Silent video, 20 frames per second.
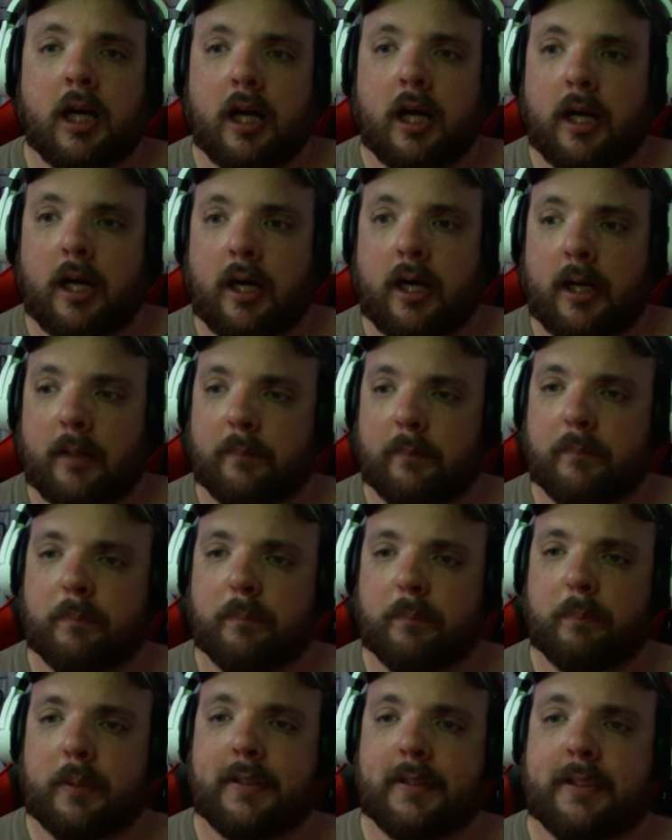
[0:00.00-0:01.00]
Um,
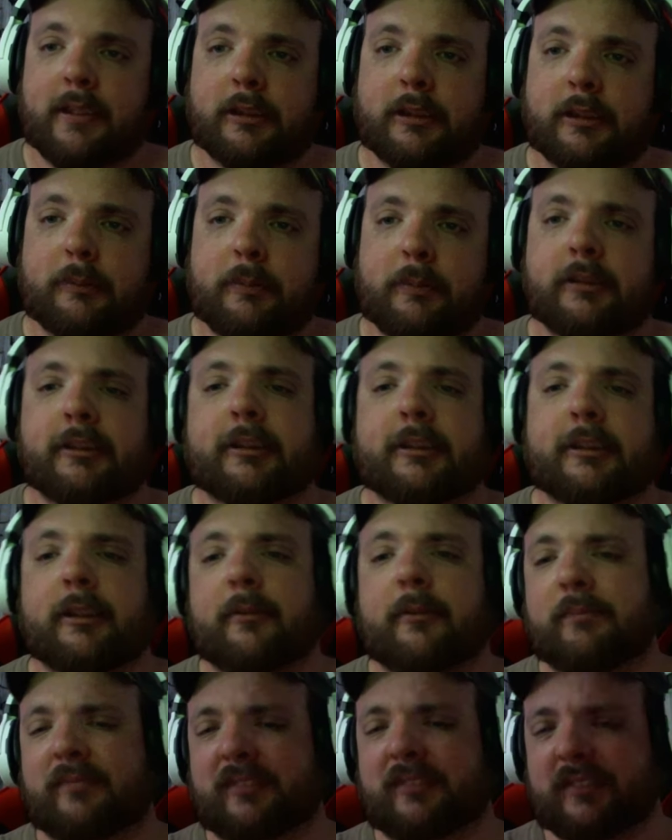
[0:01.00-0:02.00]
but there's been
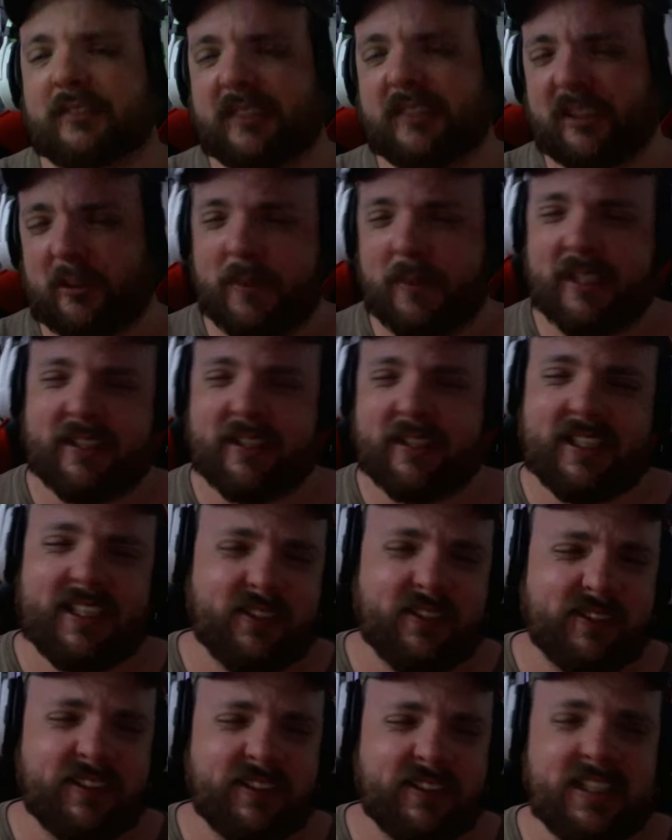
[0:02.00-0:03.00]
some little bit of
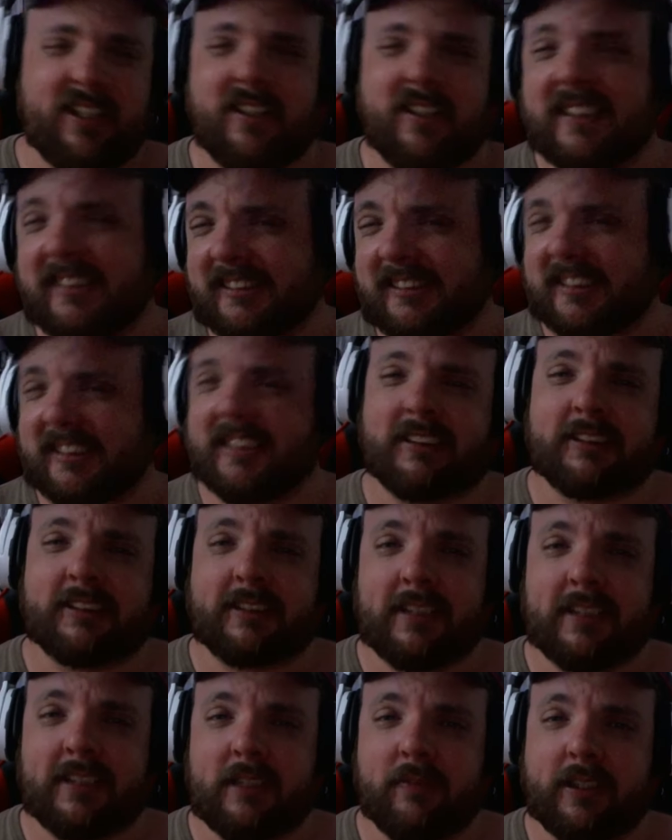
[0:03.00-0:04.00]
here and there incidents
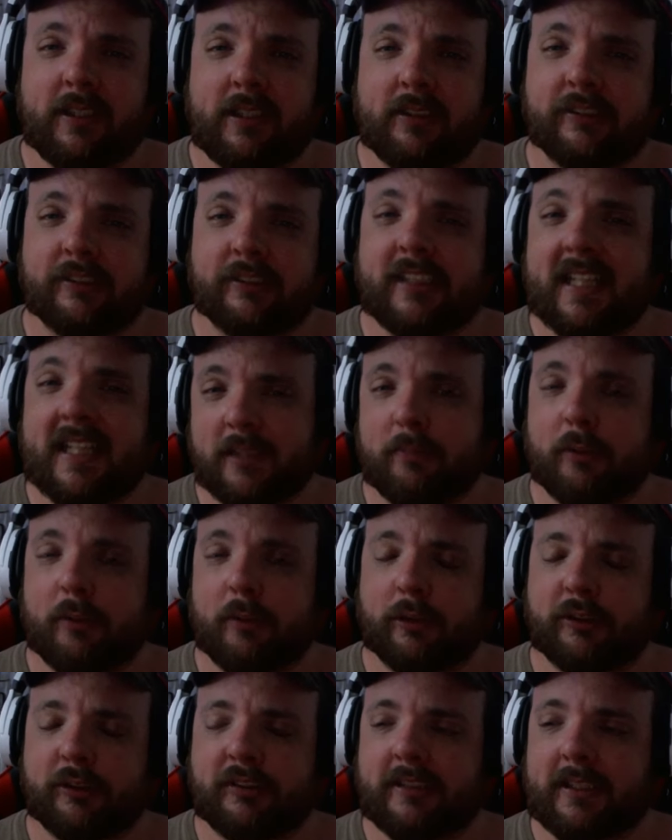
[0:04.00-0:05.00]
and everything else I had to
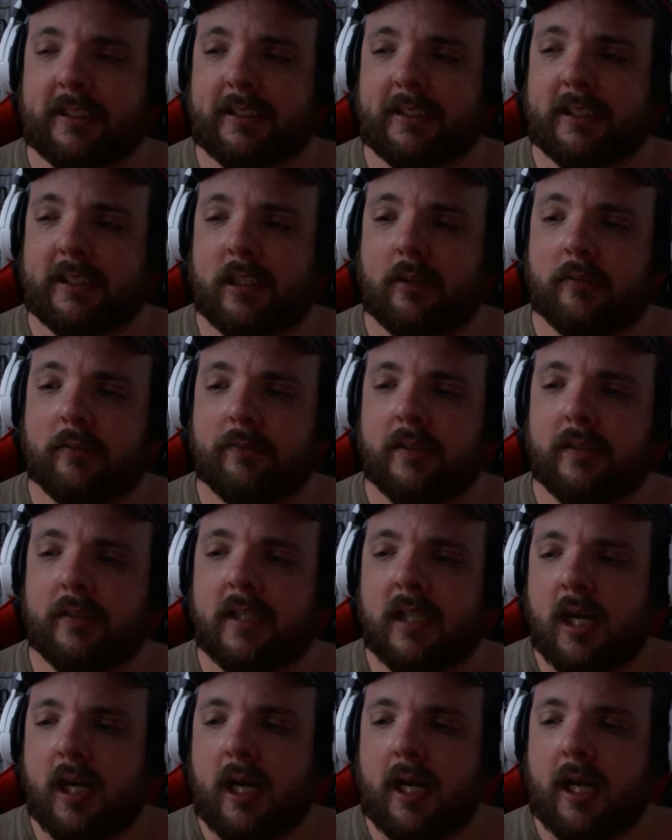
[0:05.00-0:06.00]
personally take care of.
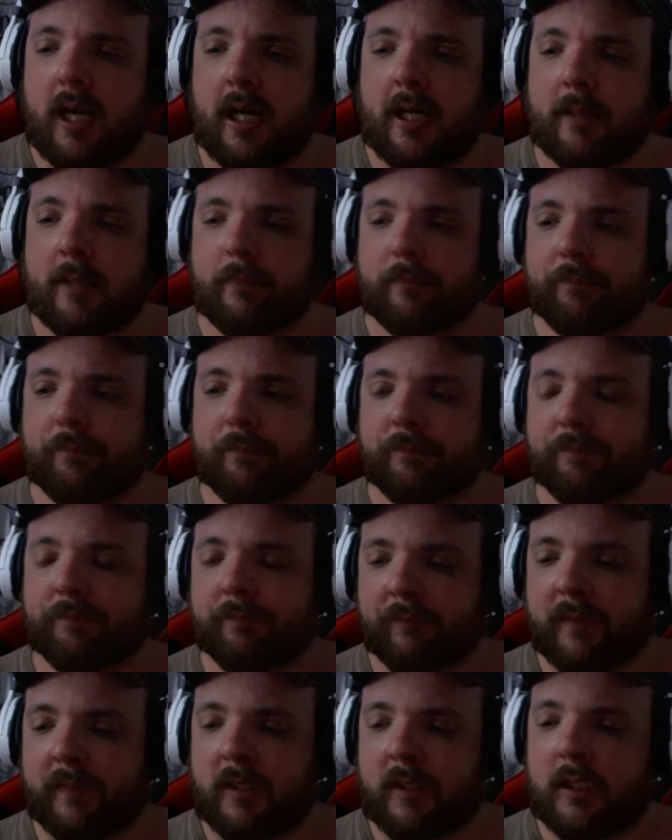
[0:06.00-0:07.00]
Um,
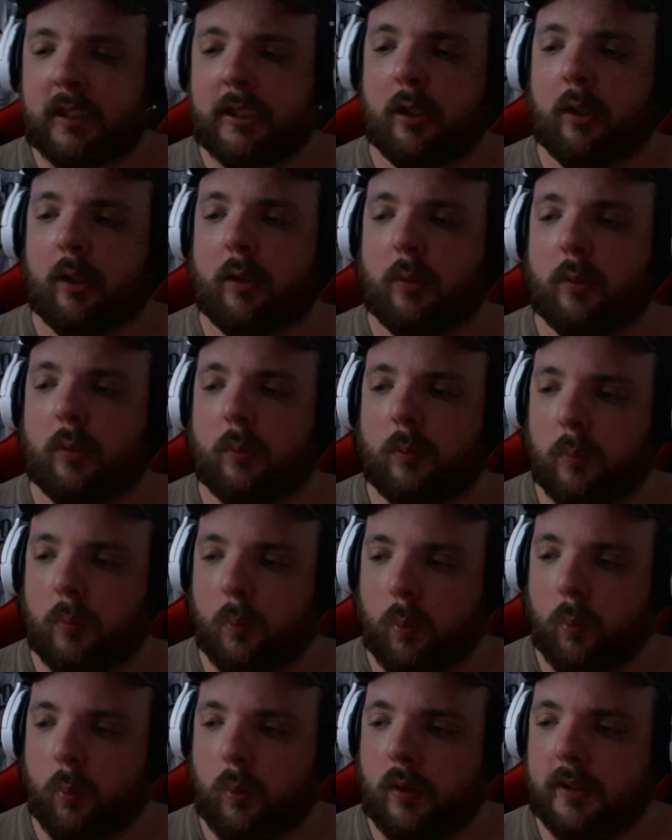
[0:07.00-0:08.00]
you know,
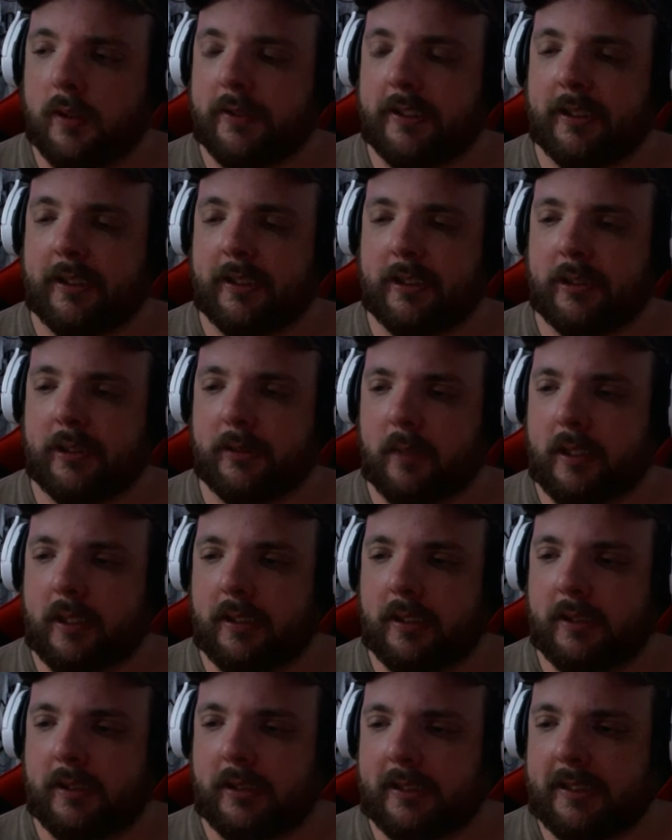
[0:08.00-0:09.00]
one of the
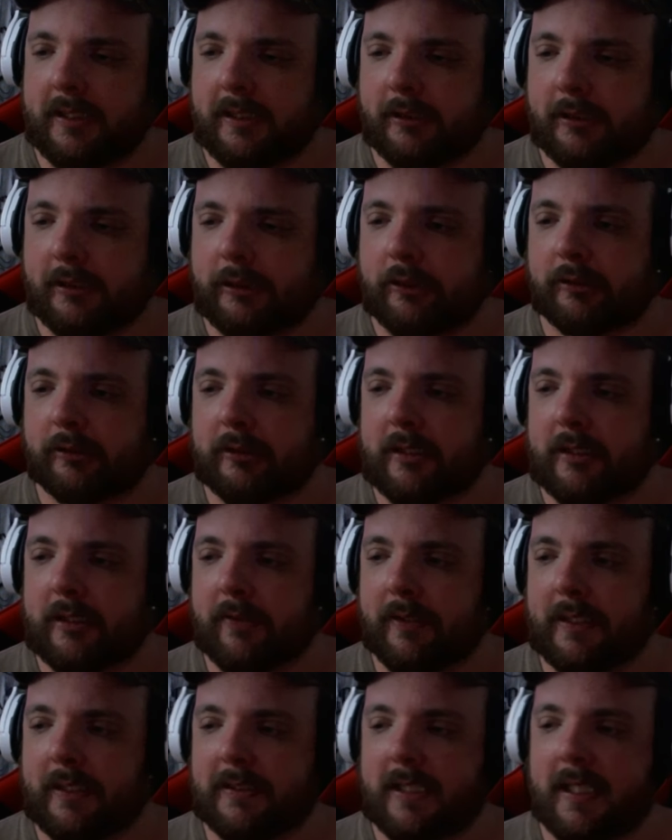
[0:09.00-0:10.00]
uh, issues and
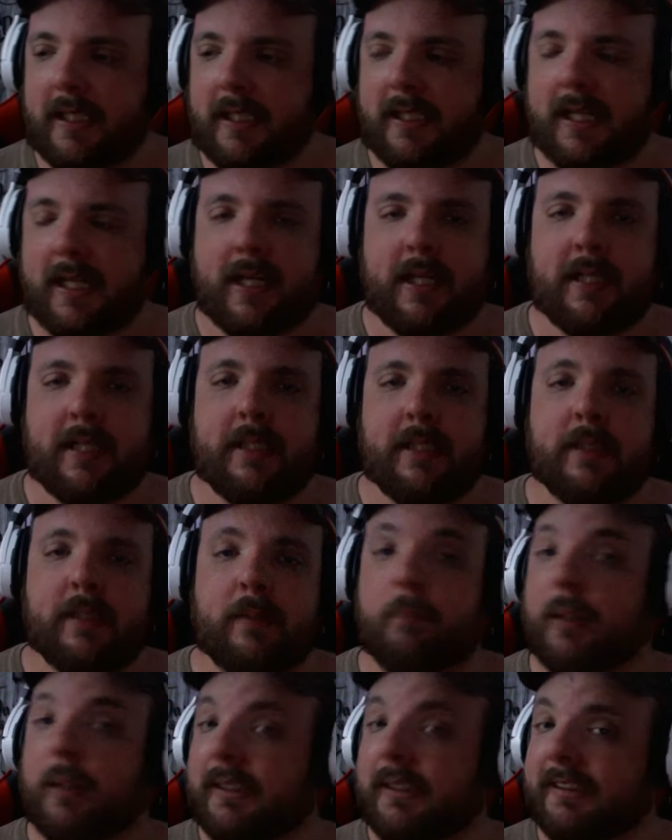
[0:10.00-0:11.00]
everything that I
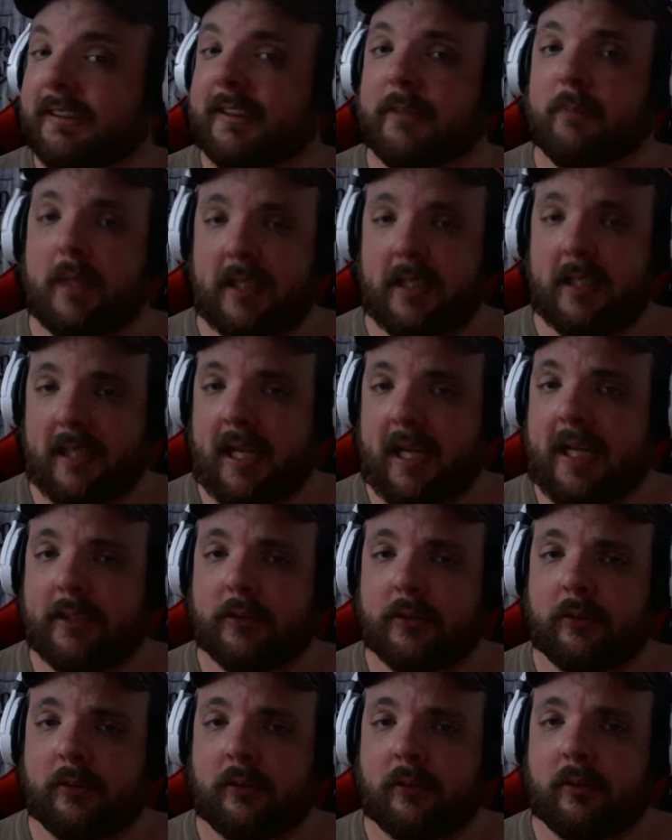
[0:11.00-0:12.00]
busted my
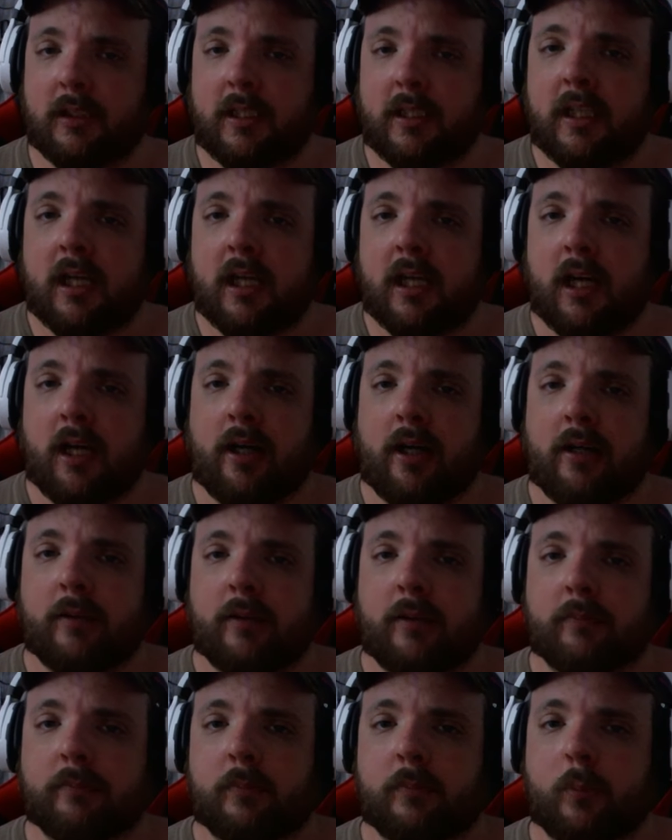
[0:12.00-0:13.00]
ankle,
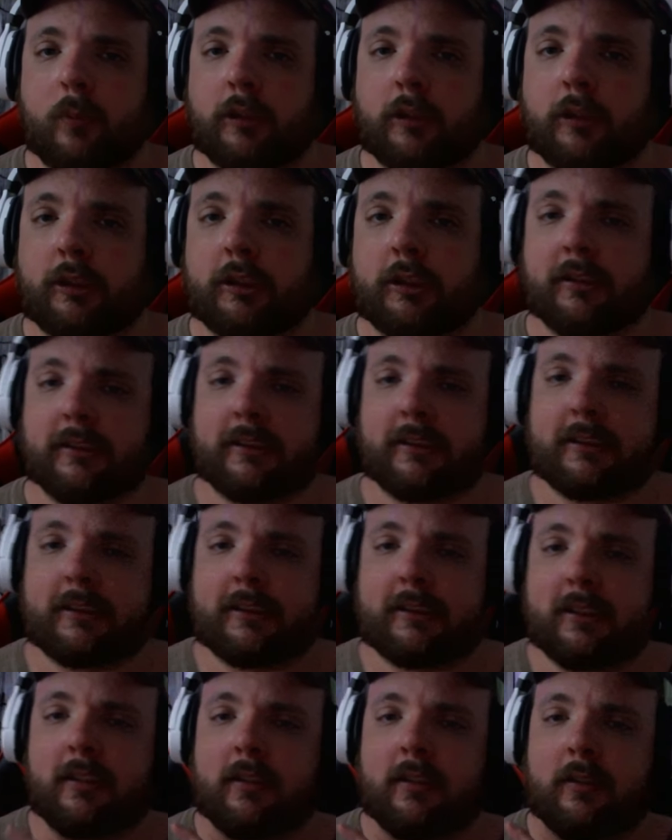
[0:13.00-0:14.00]
um, which
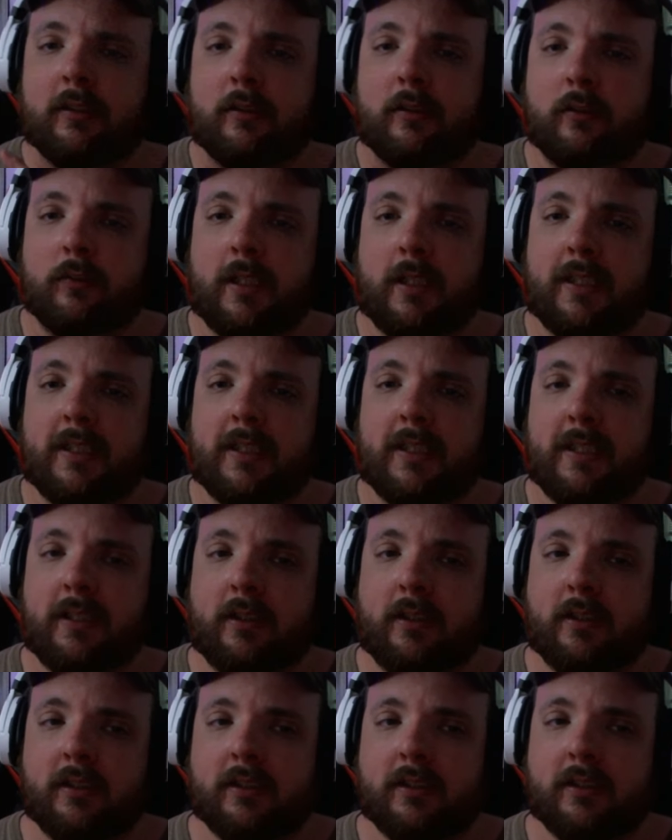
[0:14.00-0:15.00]
is right
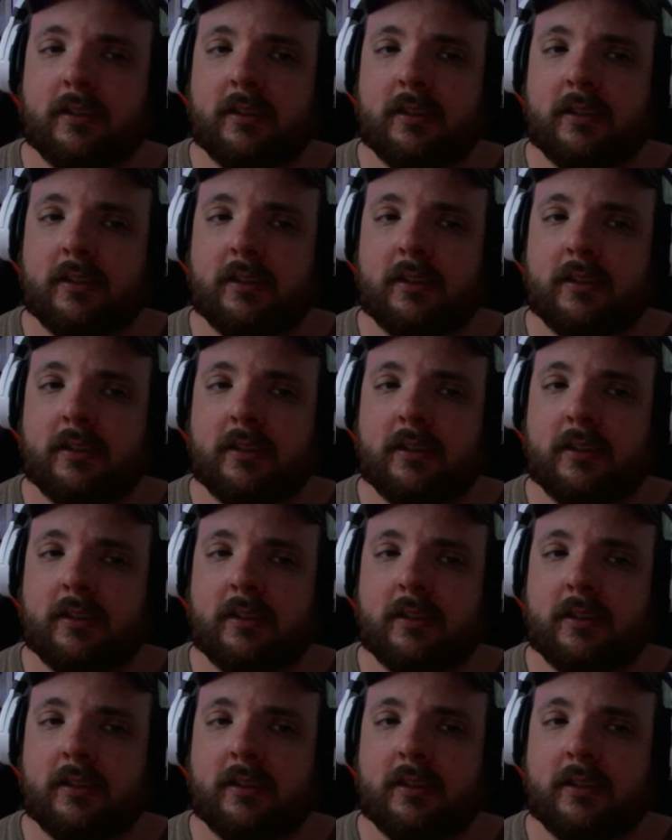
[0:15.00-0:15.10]
here.